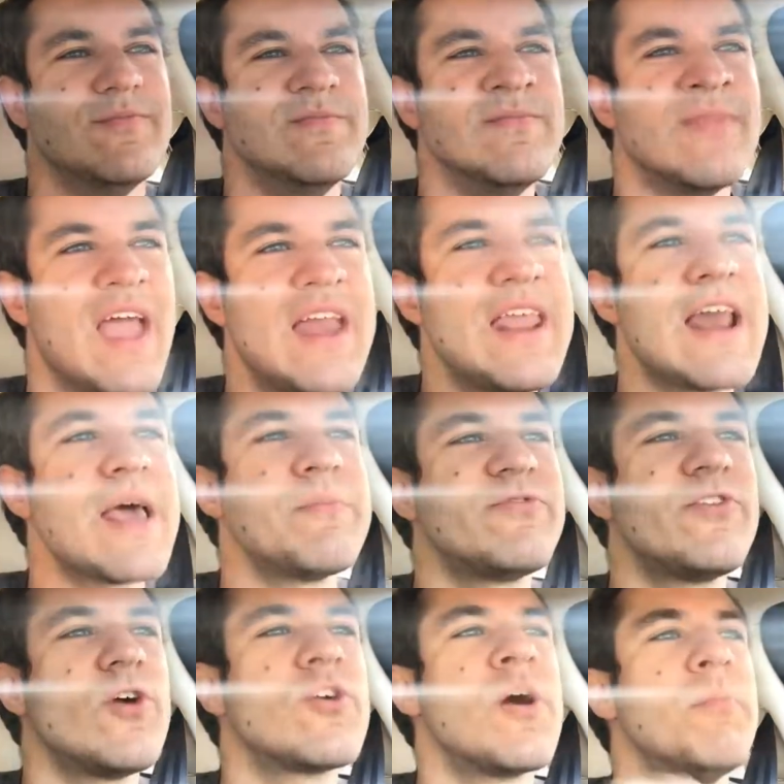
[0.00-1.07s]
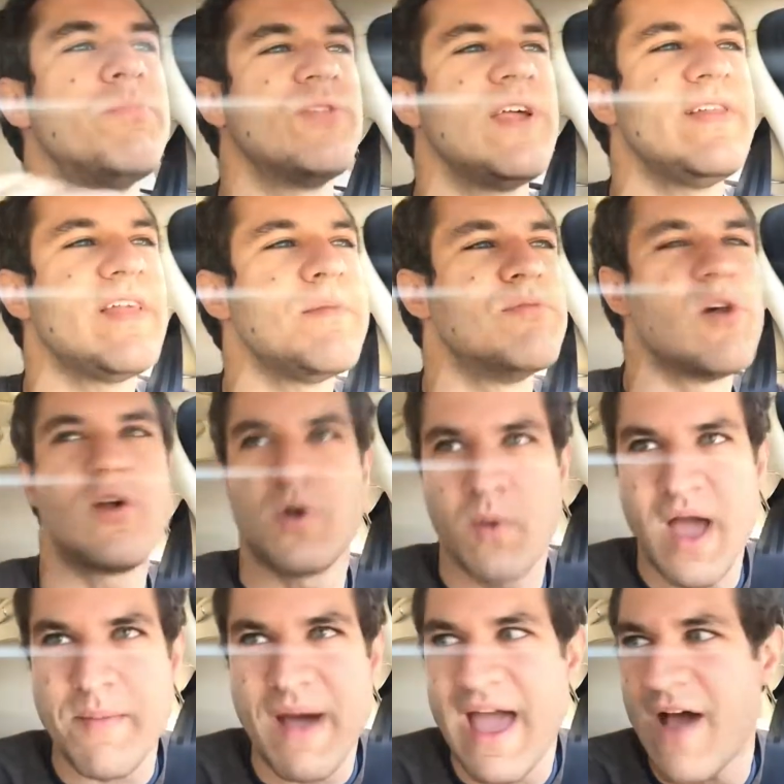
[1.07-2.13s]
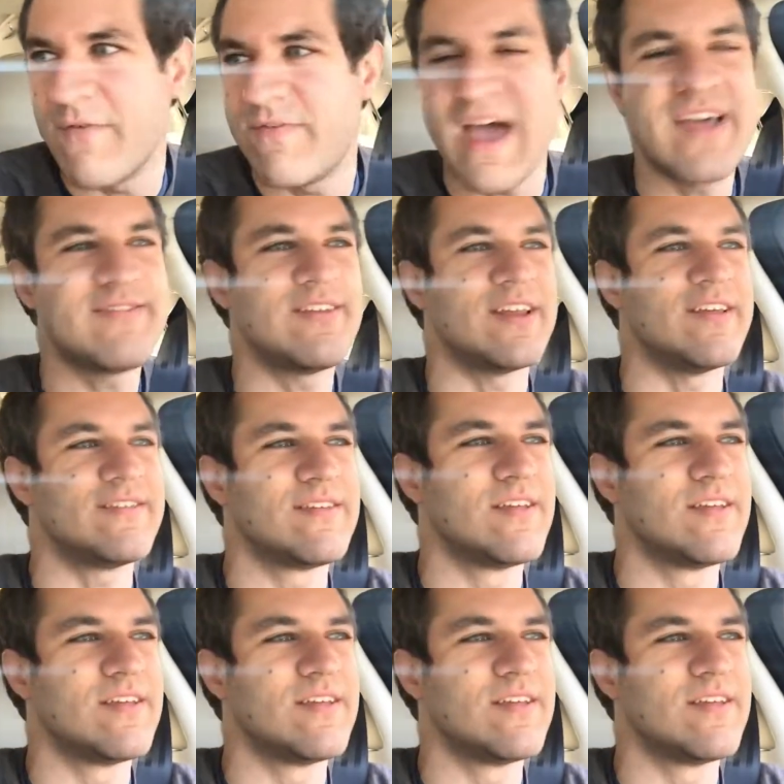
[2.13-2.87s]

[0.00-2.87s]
and yet I'm still completely blown away by how fast it is.